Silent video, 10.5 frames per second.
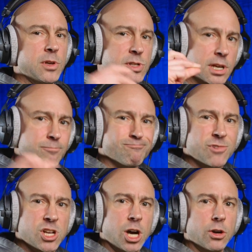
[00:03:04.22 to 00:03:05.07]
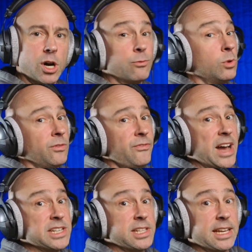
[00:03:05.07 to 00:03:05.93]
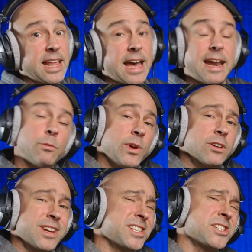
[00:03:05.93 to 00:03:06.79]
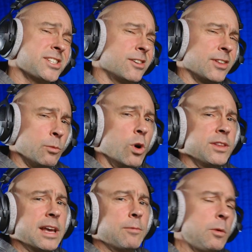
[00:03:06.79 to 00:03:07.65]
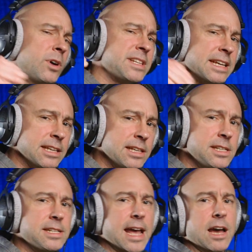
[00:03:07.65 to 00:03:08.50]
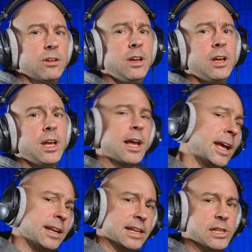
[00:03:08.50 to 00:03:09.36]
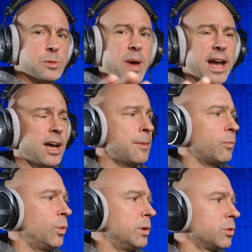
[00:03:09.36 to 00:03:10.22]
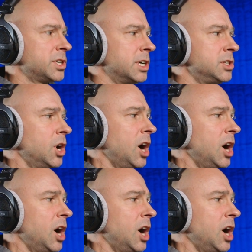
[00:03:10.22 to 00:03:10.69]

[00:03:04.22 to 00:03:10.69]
music cut off real fast like that, and we don't necessarily want that. We want to ease down and ease back up when we're done